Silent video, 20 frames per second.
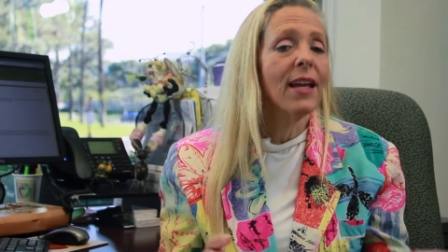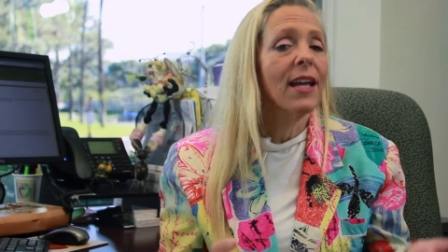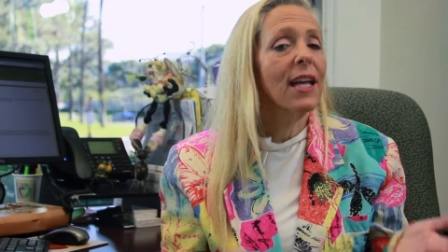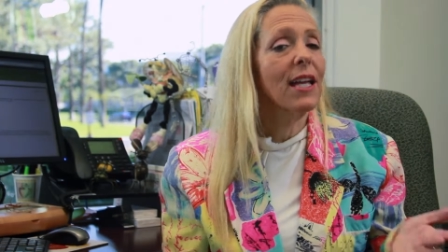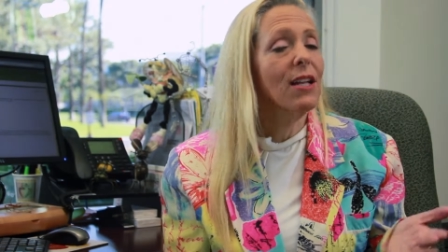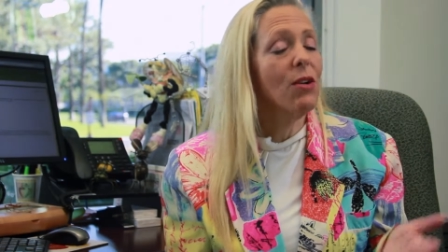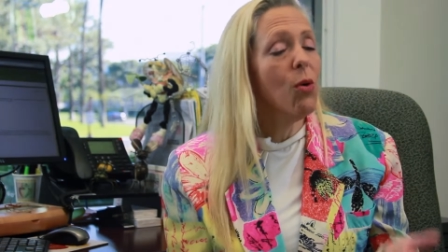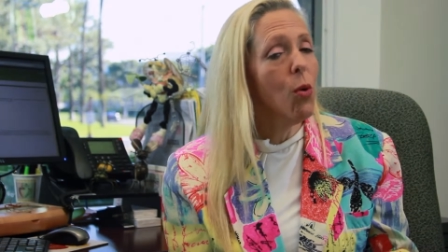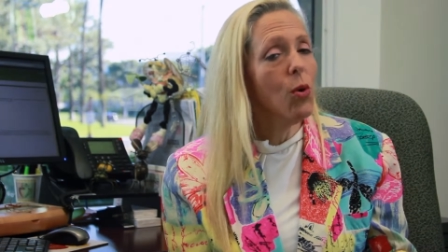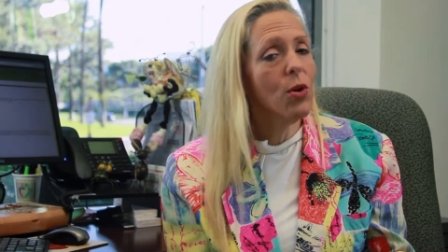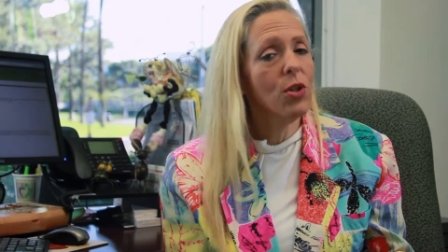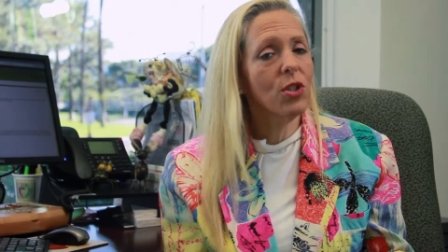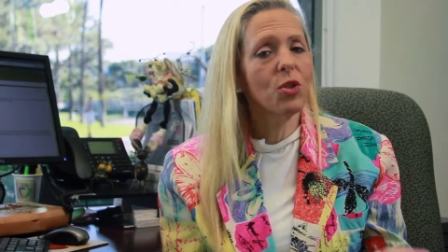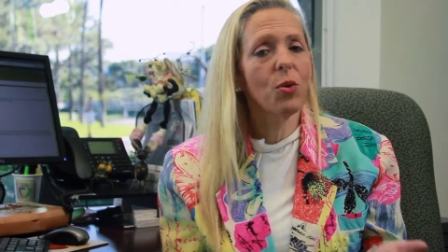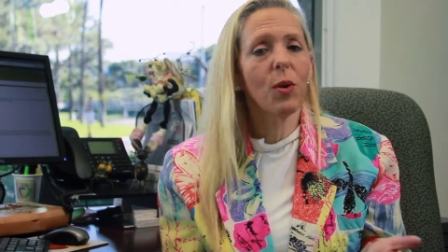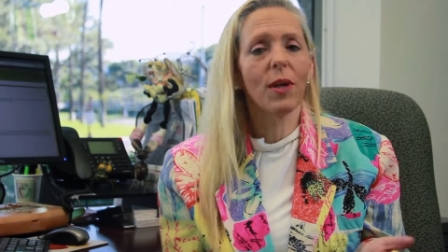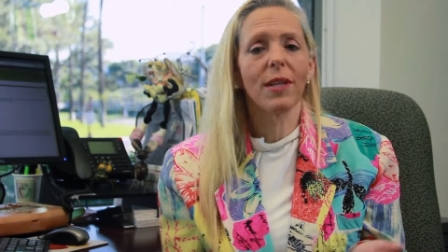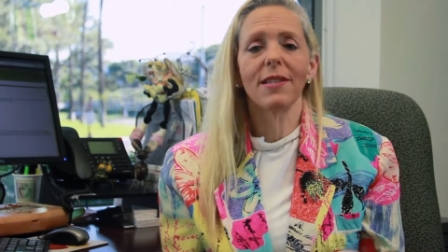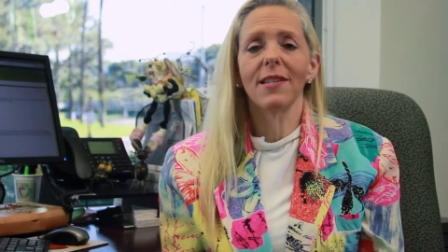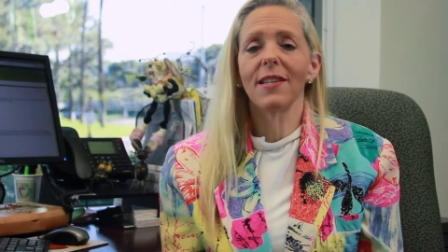in order to
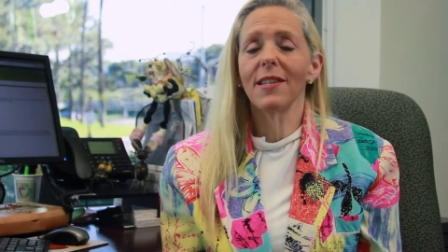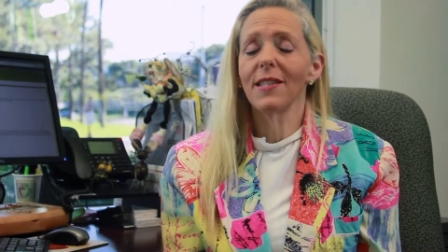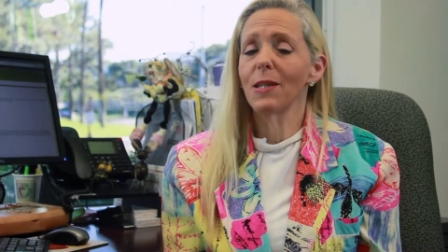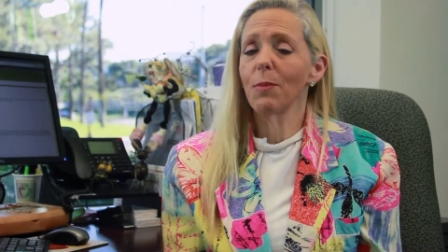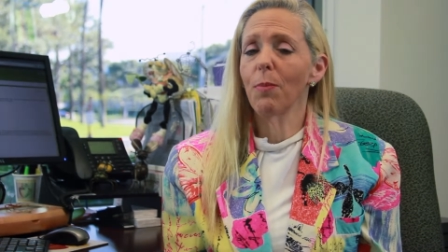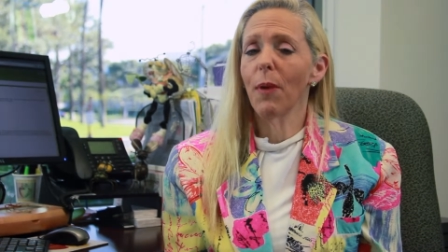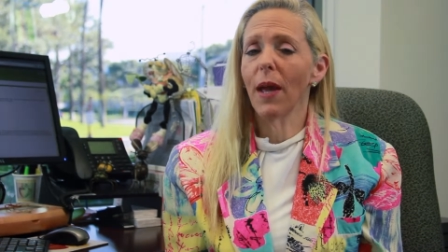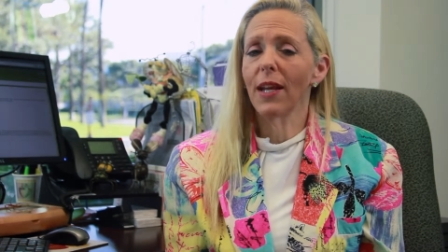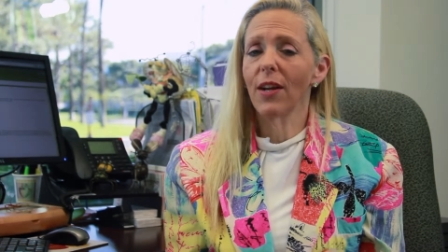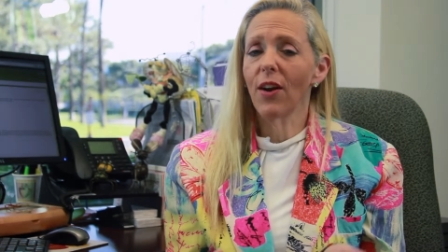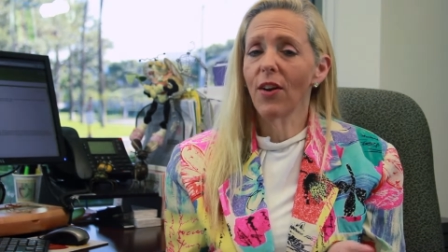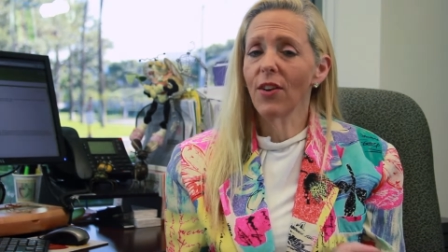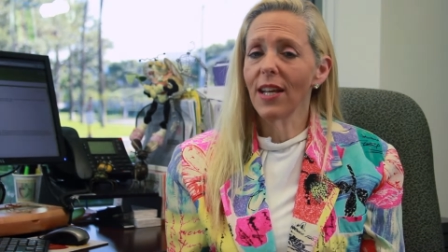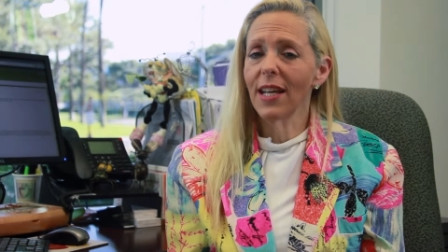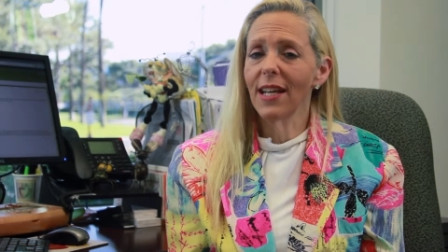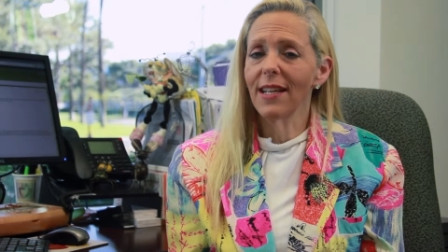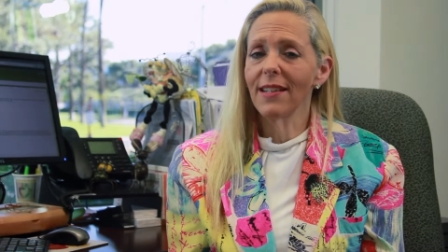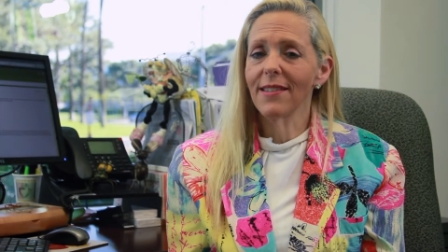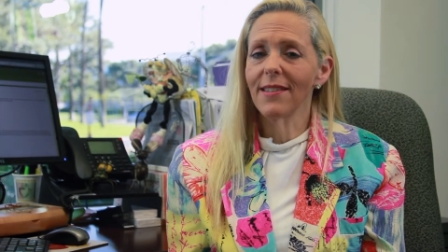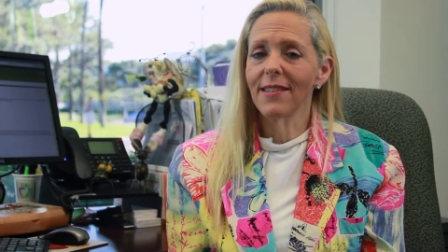anticipate our
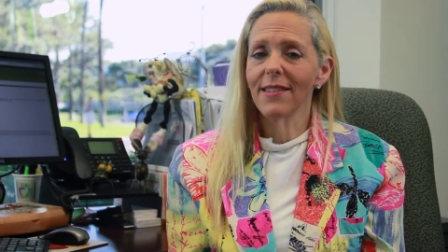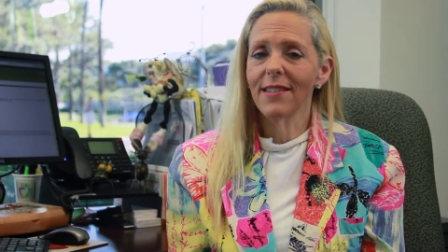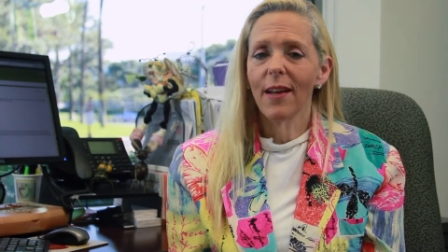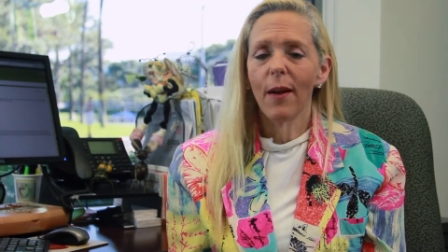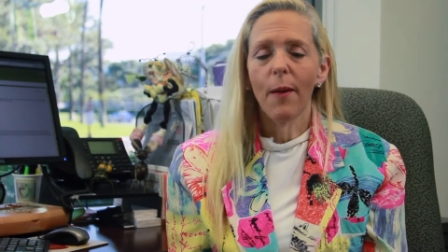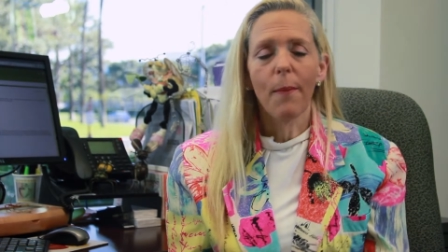needs.